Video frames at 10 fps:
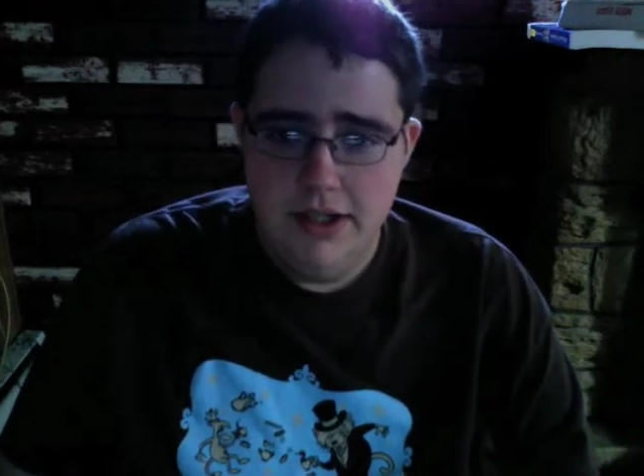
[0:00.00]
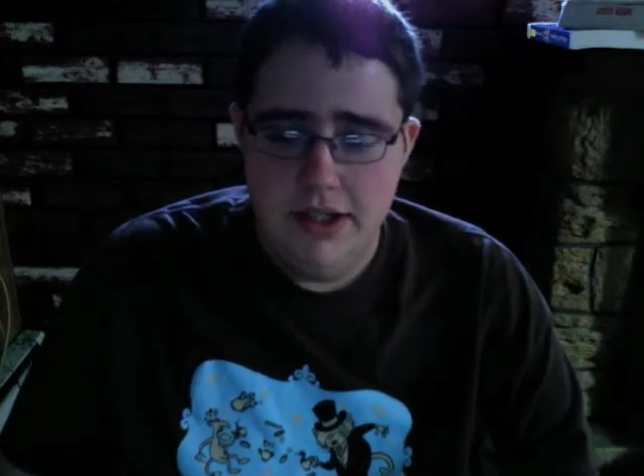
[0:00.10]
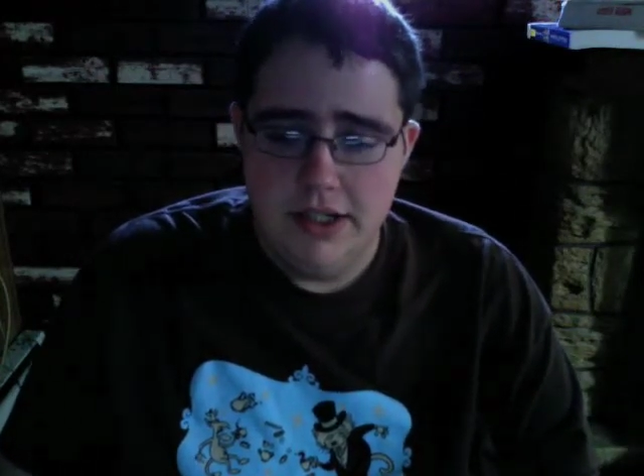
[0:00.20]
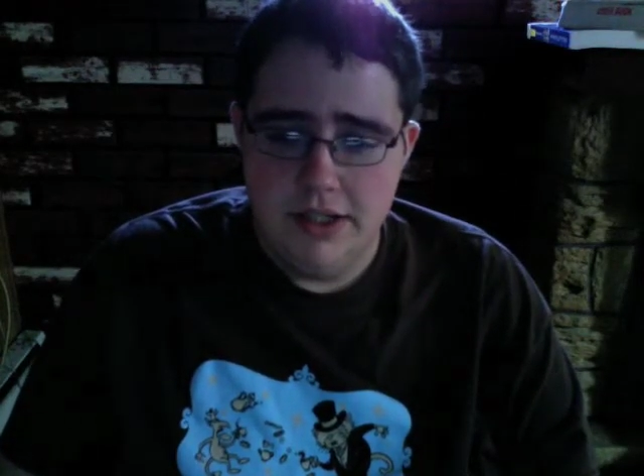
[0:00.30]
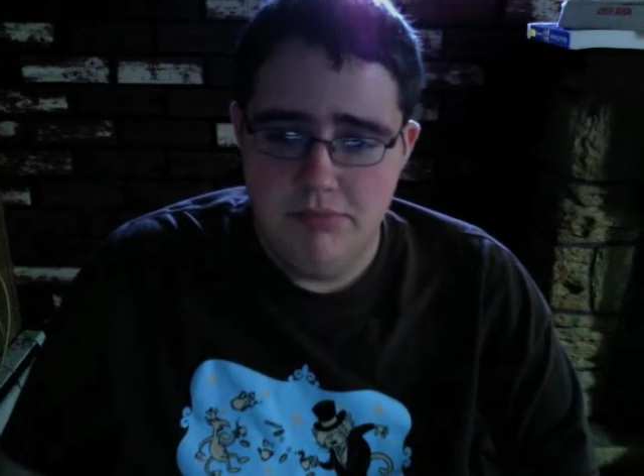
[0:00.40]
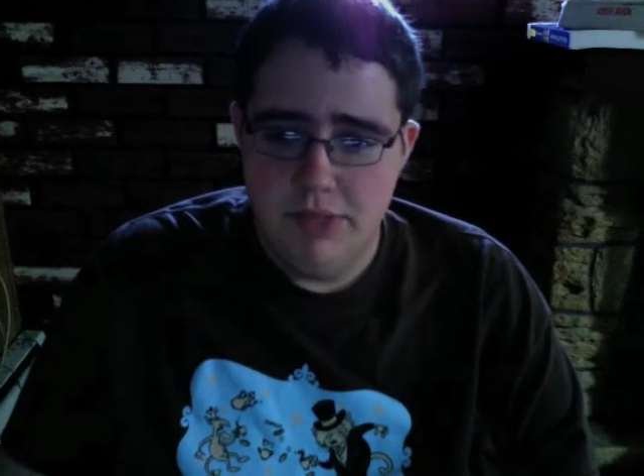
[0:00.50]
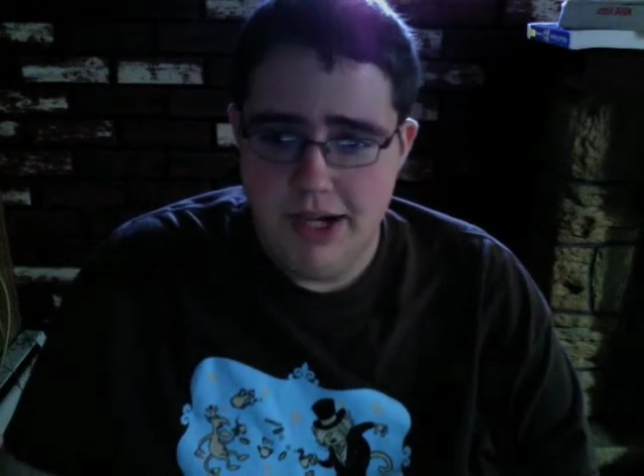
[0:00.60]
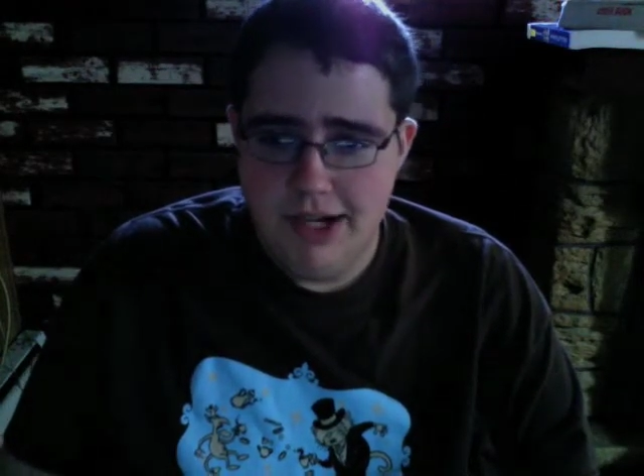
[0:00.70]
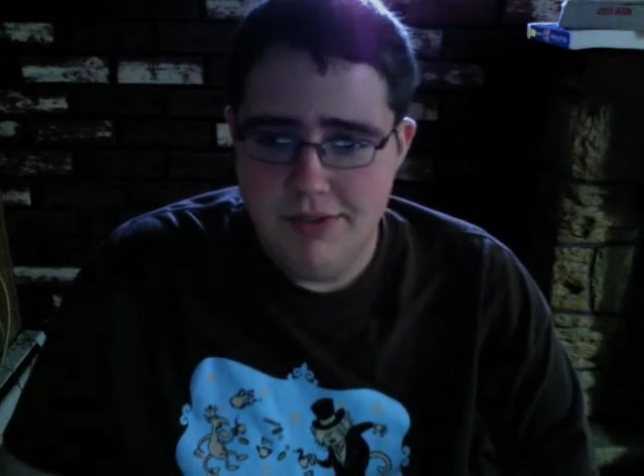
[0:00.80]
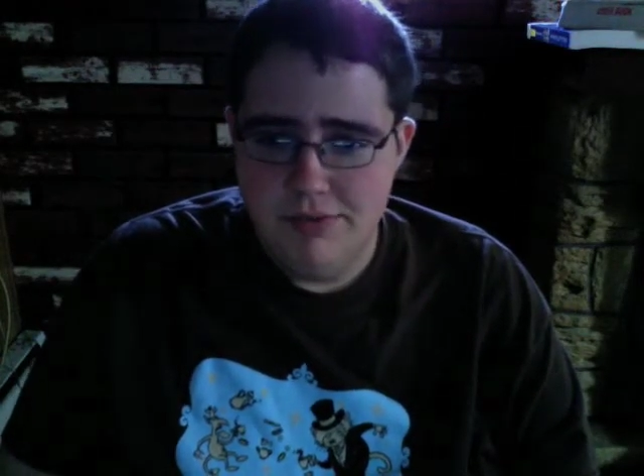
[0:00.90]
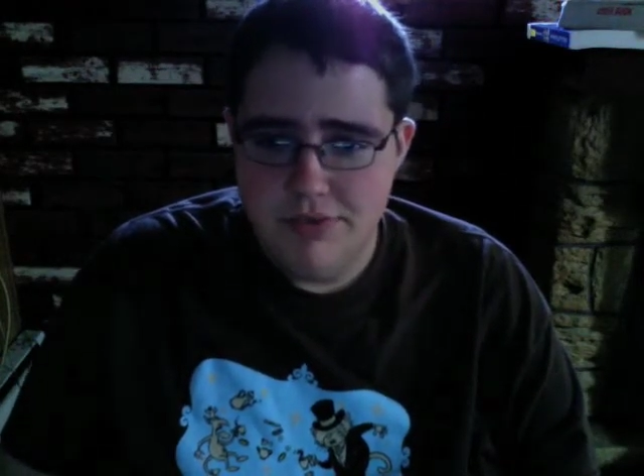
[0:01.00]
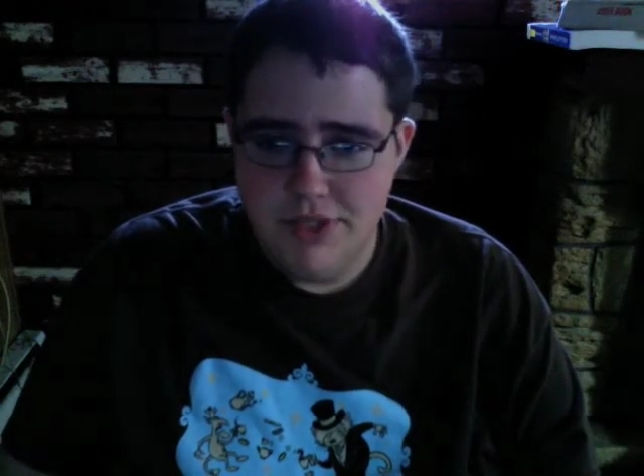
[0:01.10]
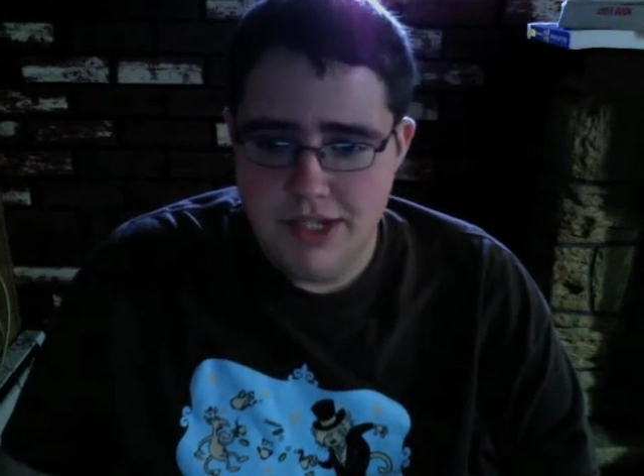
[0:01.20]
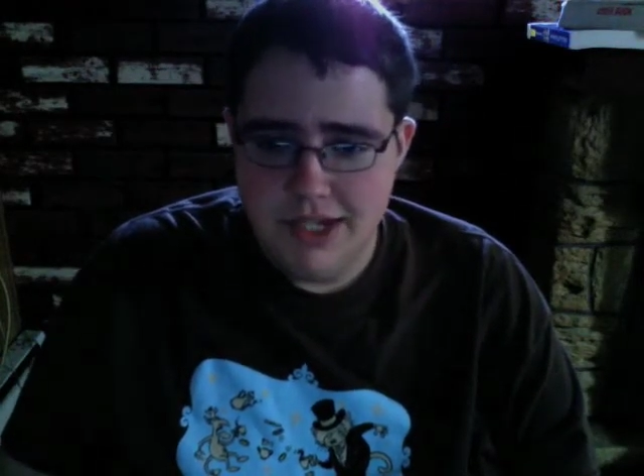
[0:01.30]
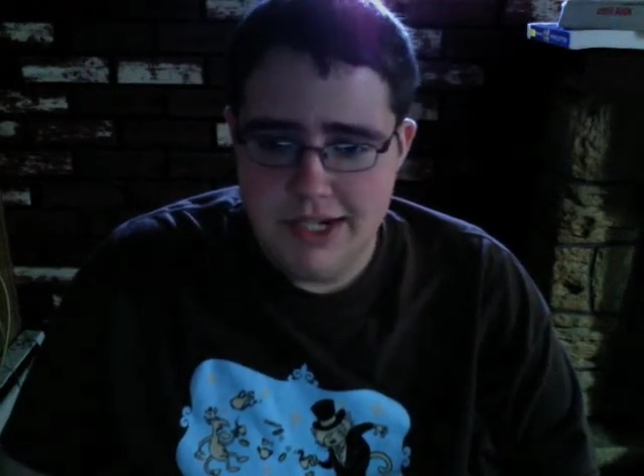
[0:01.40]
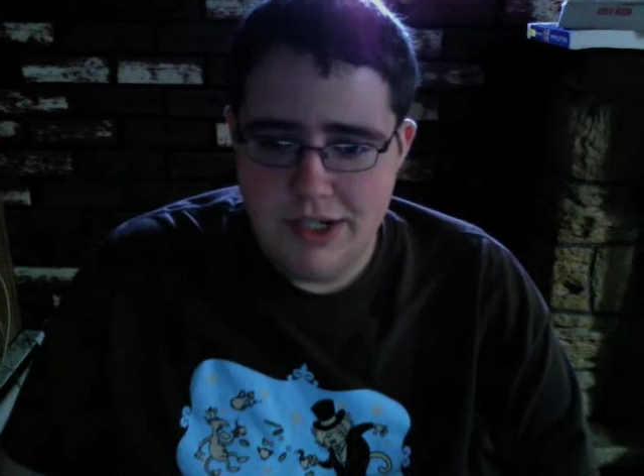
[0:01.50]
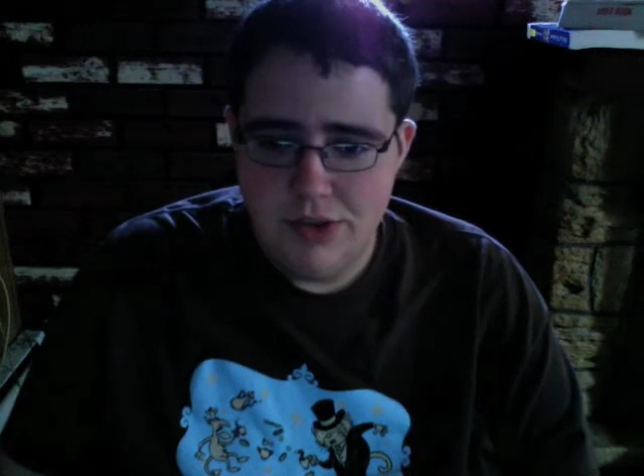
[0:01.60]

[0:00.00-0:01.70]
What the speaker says: But I stuck it out.